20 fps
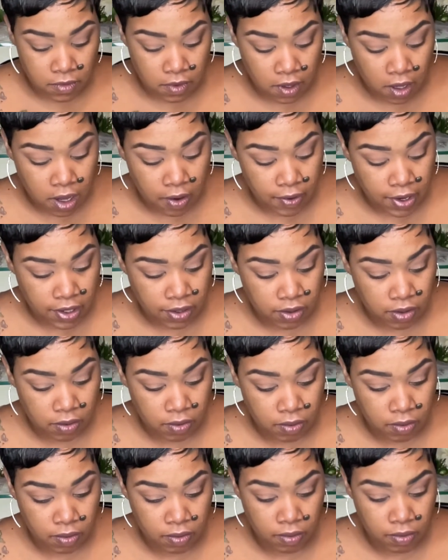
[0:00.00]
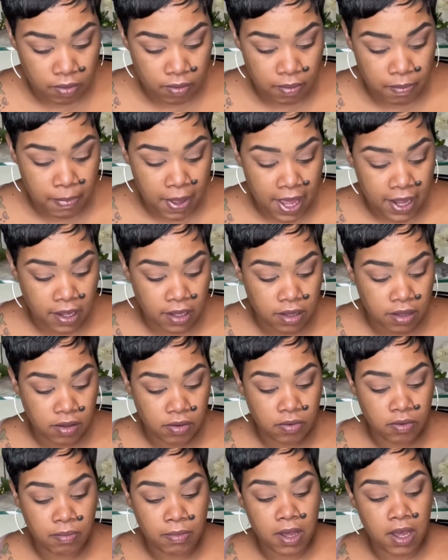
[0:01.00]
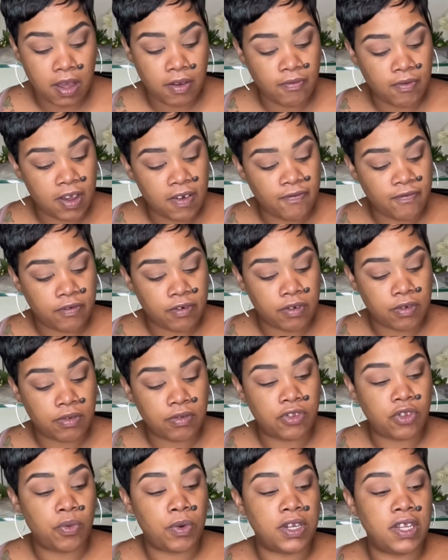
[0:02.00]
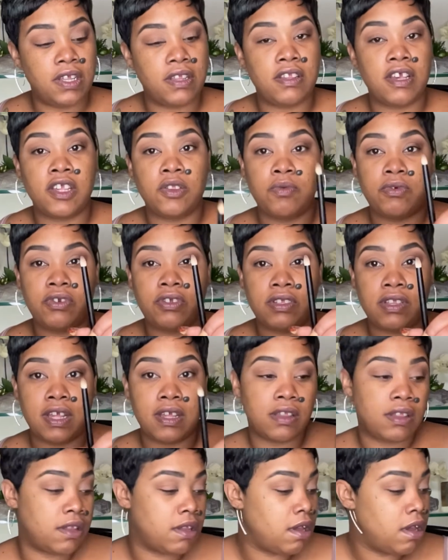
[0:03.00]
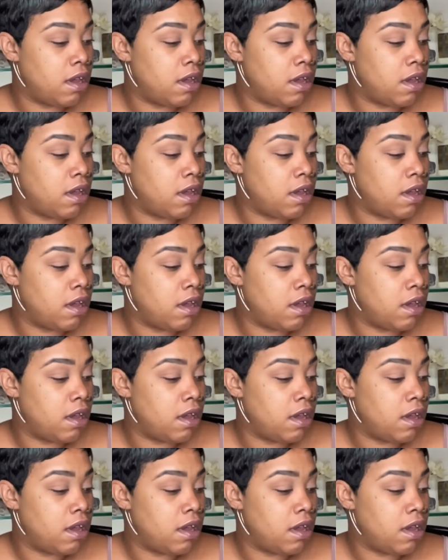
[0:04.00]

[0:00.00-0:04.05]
All right, so back into my Rephr 26, which is this